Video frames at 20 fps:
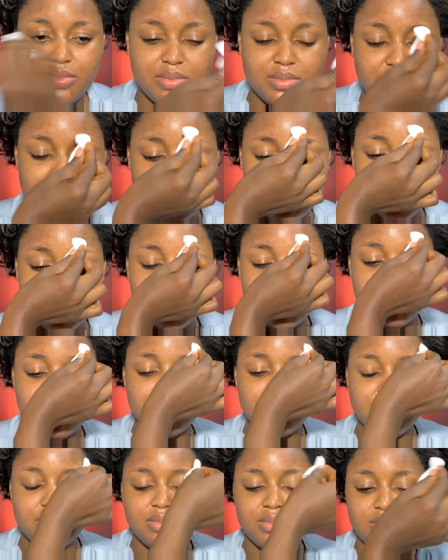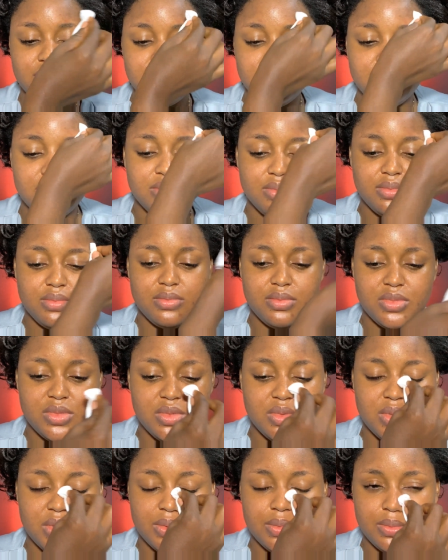but I
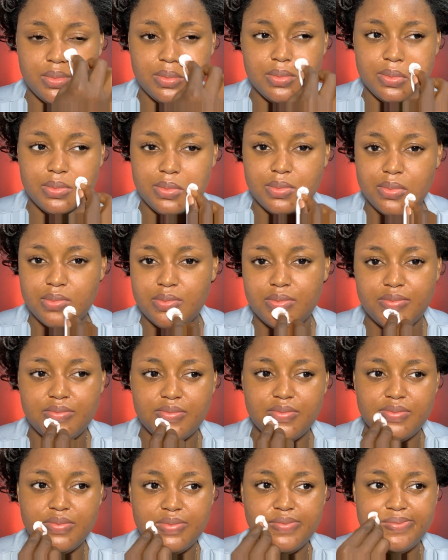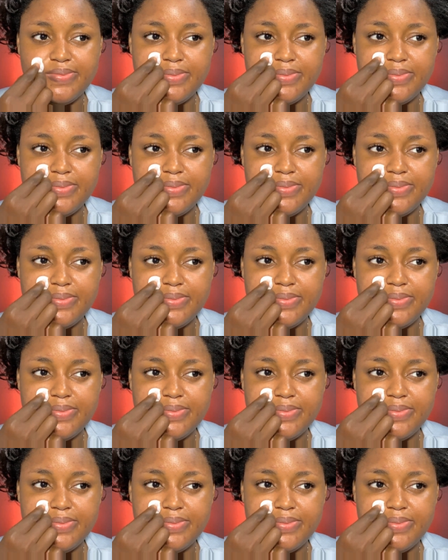always love to